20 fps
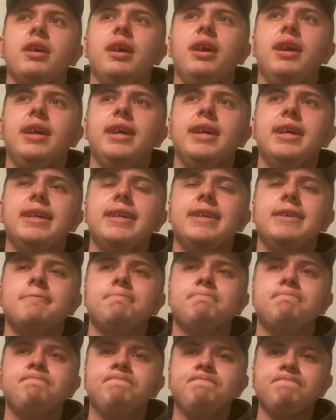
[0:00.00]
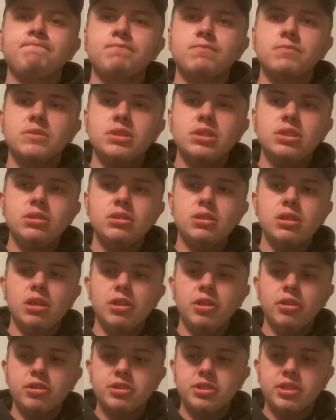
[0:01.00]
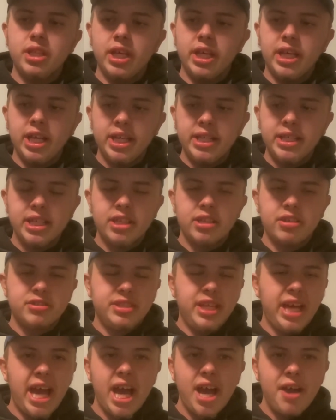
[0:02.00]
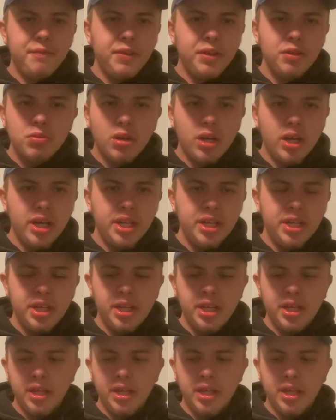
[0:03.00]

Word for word: Um, there's like I think there's taffy one.